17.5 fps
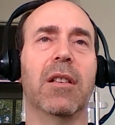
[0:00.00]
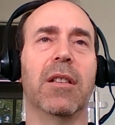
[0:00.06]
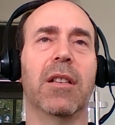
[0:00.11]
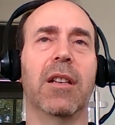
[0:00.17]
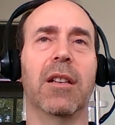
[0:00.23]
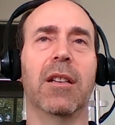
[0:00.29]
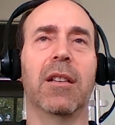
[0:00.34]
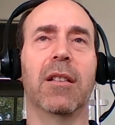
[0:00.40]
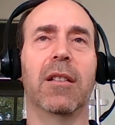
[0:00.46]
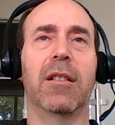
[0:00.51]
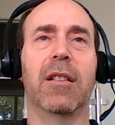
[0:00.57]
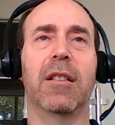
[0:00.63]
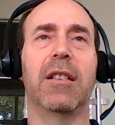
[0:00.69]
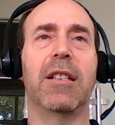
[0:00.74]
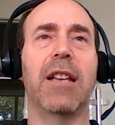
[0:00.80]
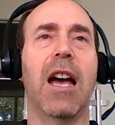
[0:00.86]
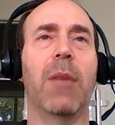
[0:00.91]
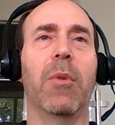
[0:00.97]
to
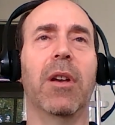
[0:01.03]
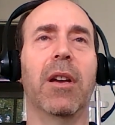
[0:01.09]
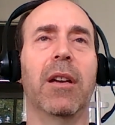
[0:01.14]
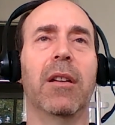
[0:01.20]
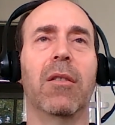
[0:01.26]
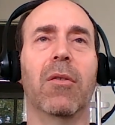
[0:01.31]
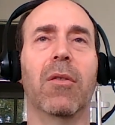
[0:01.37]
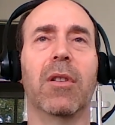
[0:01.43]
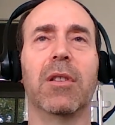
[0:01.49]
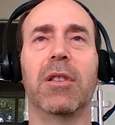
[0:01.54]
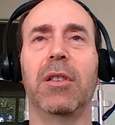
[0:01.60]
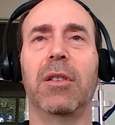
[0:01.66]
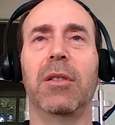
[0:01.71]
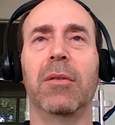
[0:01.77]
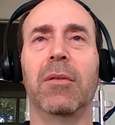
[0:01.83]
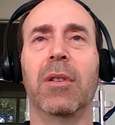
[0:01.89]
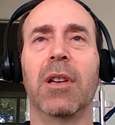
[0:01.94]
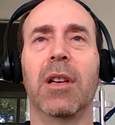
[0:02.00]
the tablet or
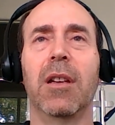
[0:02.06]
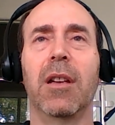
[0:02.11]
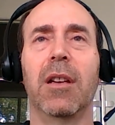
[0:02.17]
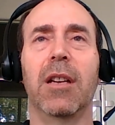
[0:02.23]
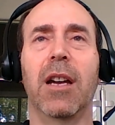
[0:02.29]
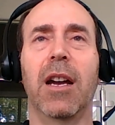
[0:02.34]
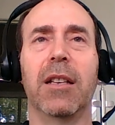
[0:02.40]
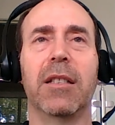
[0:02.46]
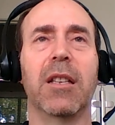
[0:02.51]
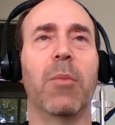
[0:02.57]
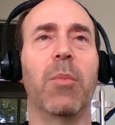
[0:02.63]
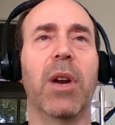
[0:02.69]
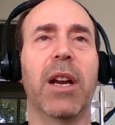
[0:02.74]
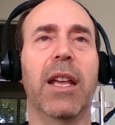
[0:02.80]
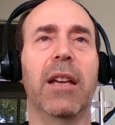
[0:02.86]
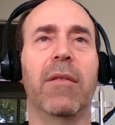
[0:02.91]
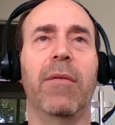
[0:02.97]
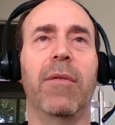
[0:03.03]
to
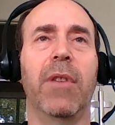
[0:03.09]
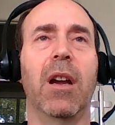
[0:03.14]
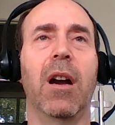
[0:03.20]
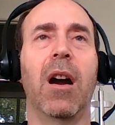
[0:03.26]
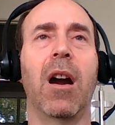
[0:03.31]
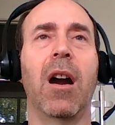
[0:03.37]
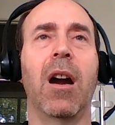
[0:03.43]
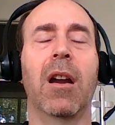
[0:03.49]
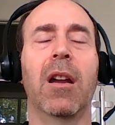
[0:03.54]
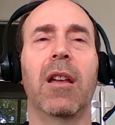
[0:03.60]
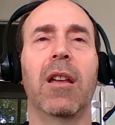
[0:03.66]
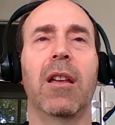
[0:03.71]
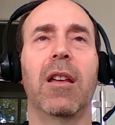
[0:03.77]
somebody in VR.